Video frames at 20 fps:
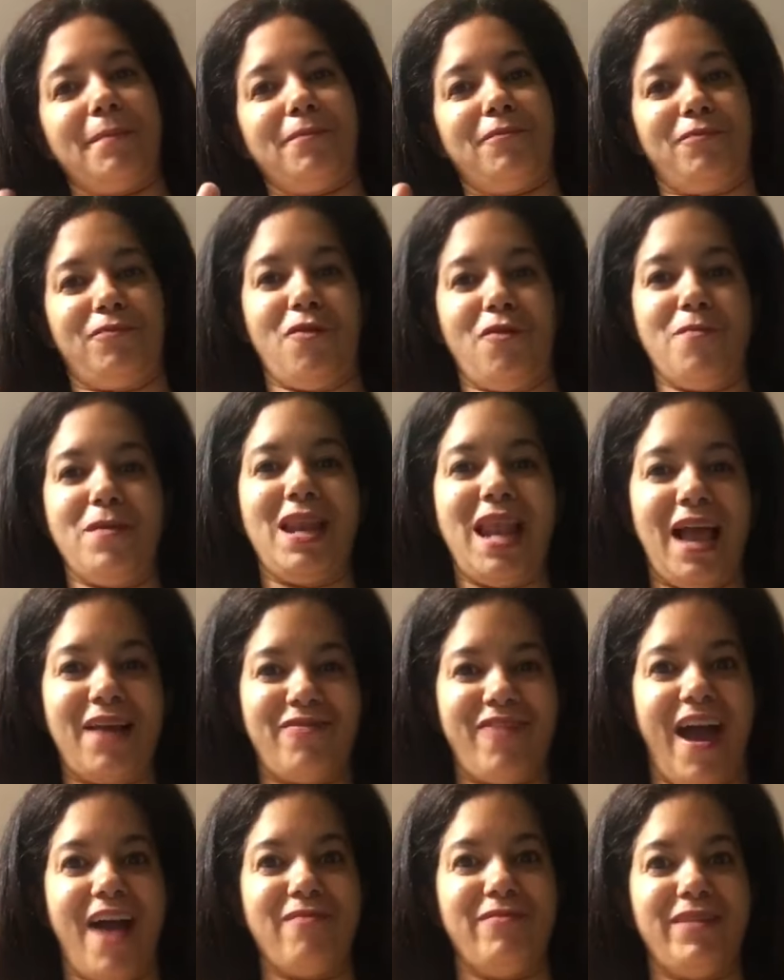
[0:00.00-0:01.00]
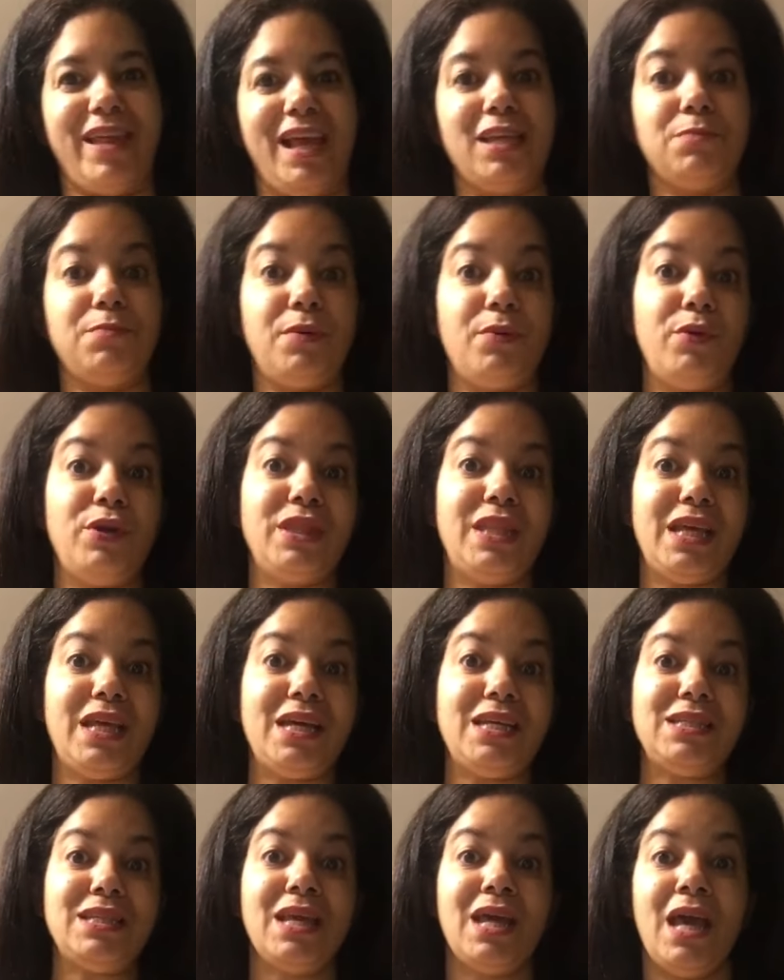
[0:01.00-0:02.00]
for me like 5 days. But with
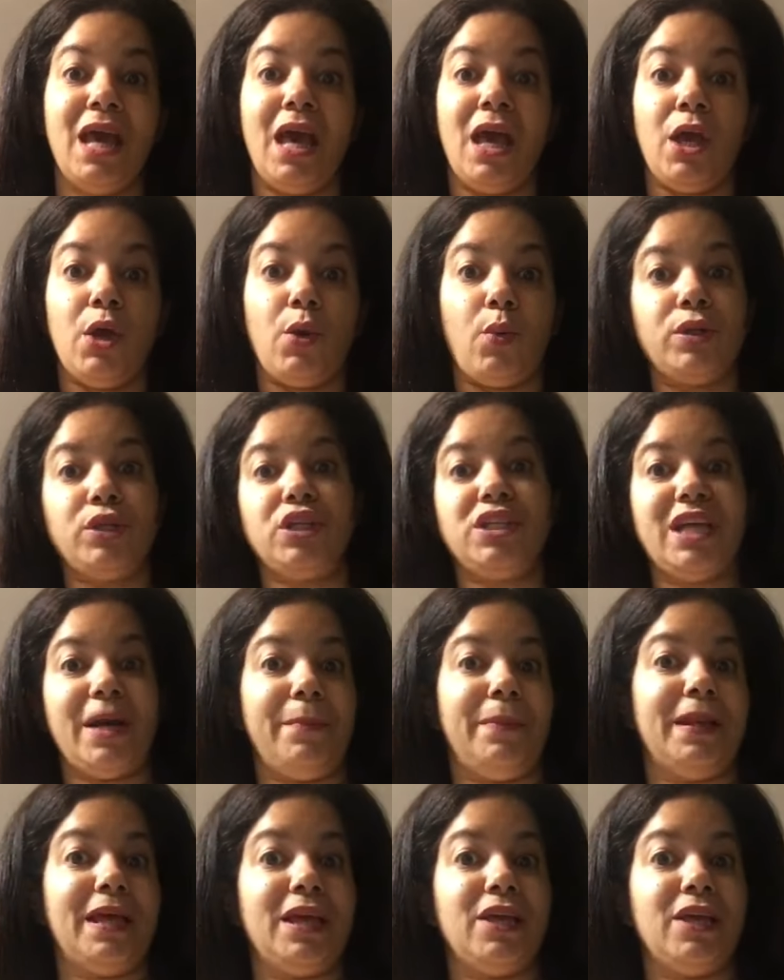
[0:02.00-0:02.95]
this, when you depilate